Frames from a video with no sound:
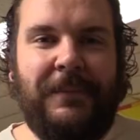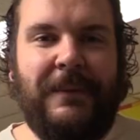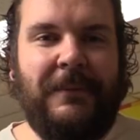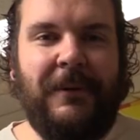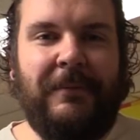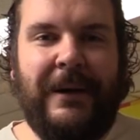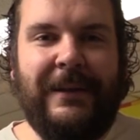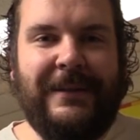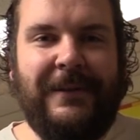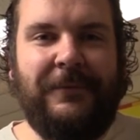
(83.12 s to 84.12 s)
baby ball
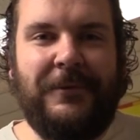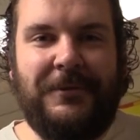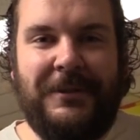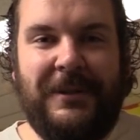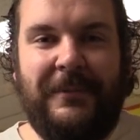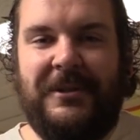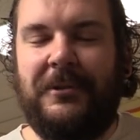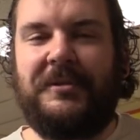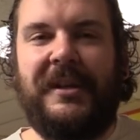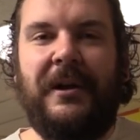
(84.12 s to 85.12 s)
python, unfortunately, is going to be
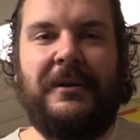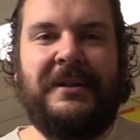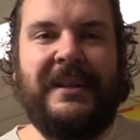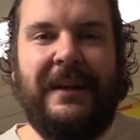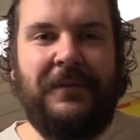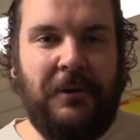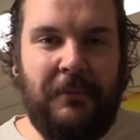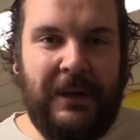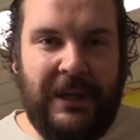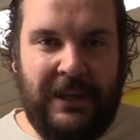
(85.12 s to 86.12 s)
so scared he's not even going to
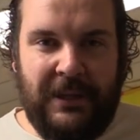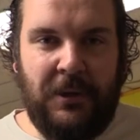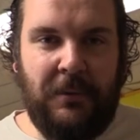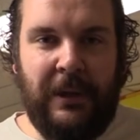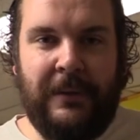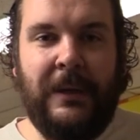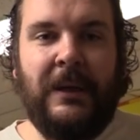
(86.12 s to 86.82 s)
want anything to do with it.